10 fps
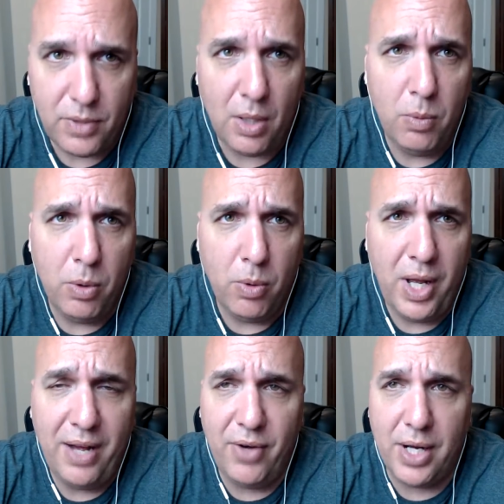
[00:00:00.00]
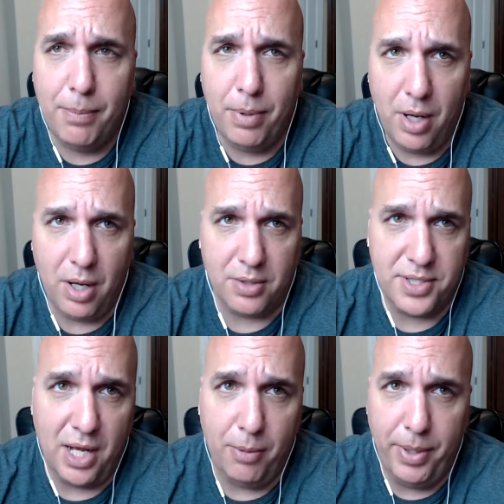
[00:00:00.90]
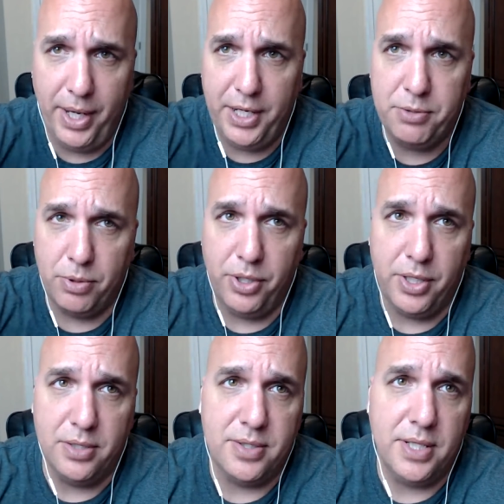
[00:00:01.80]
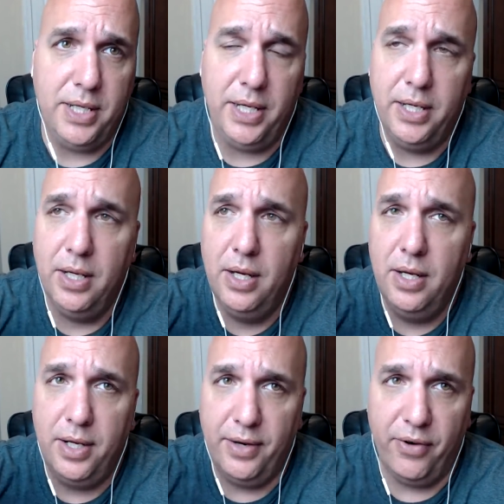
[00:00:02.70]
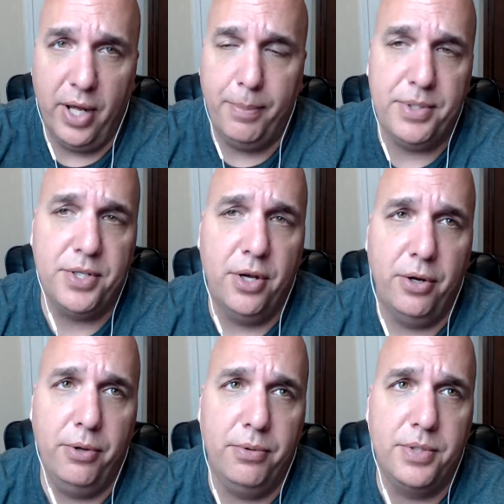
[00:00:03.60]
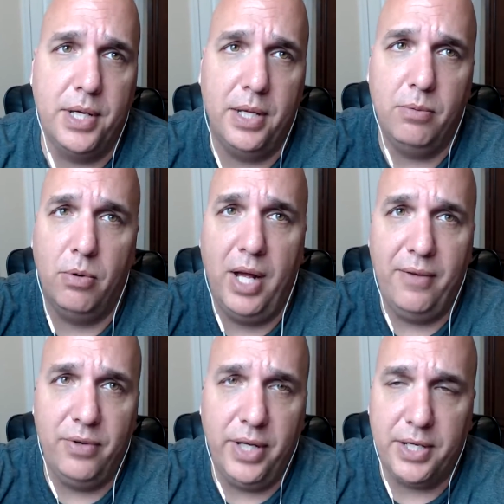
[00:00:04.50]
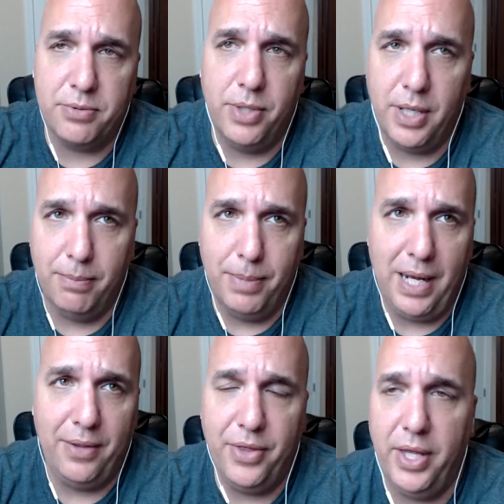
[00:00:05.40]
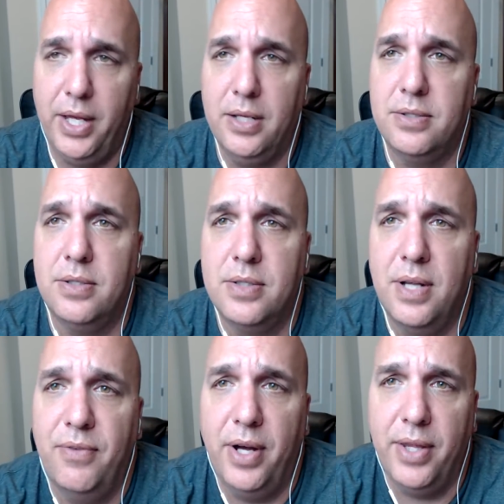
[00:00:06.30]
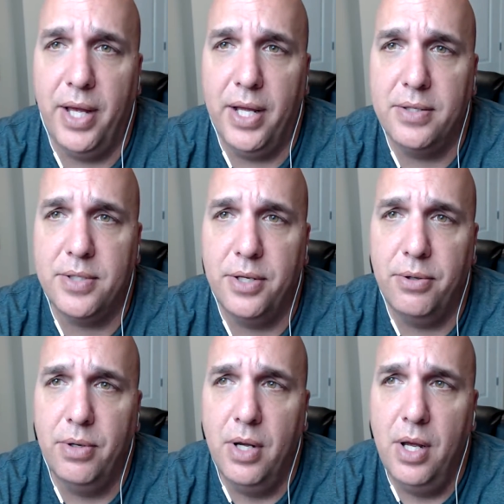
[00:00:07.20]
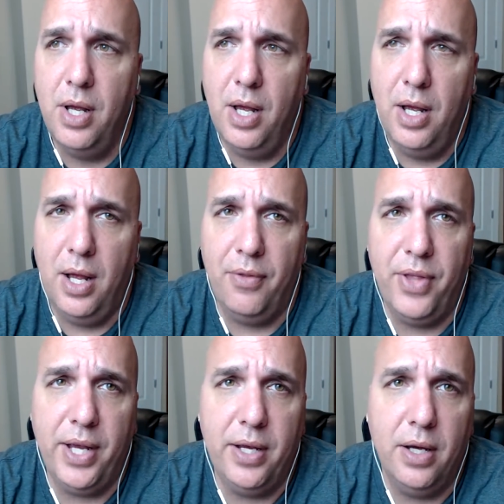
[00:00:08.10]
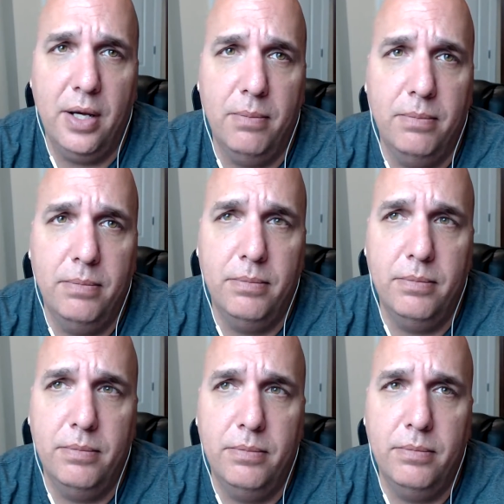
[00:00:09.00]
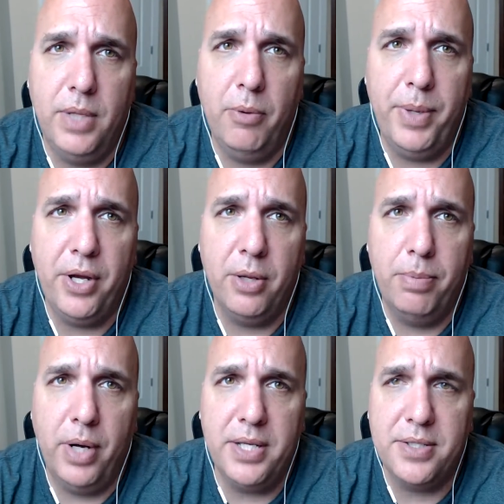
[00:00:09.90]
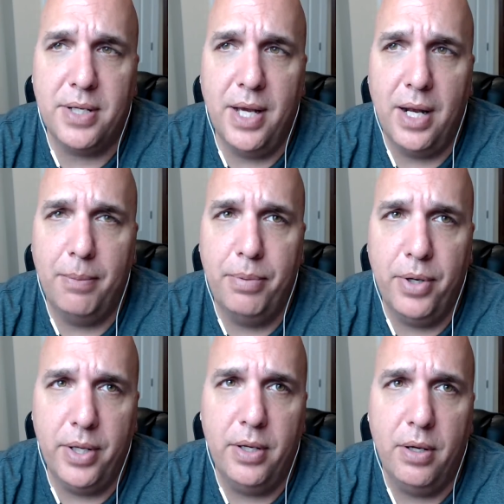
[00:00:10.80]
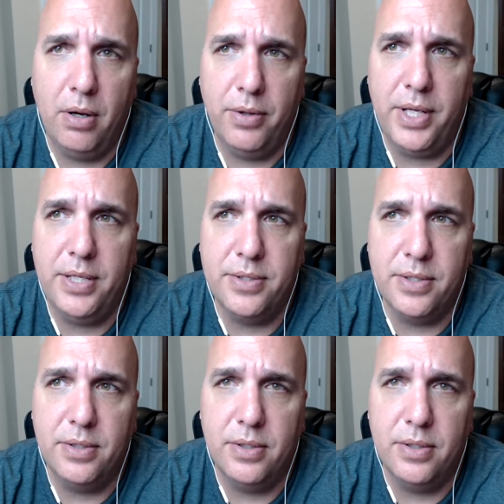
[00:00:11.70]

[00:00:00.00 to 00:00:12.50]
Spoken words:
we will have like a blog style page where you can see different episodes, and we'll have links where you can buy things and stuff like that. So I think it'll be a good place to kind of put all these